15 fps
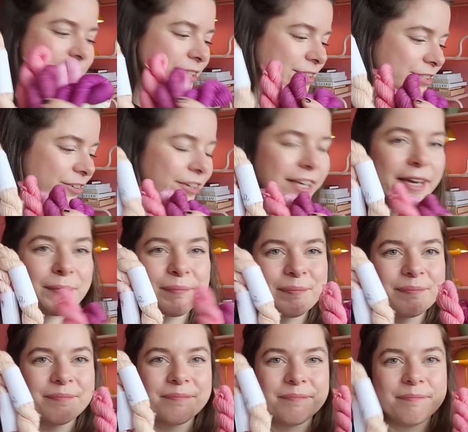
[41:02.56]
So yeah,
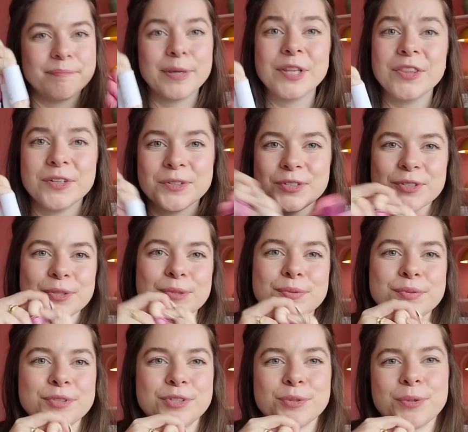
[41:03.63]
bundles of
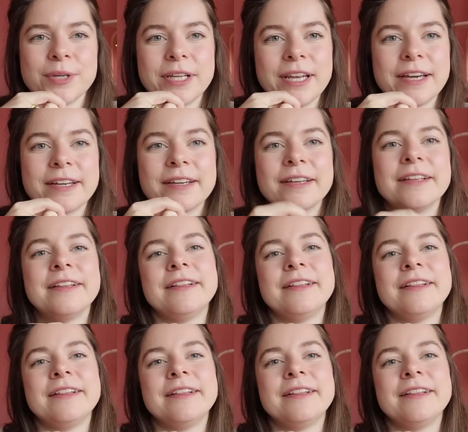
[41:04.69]
joy, like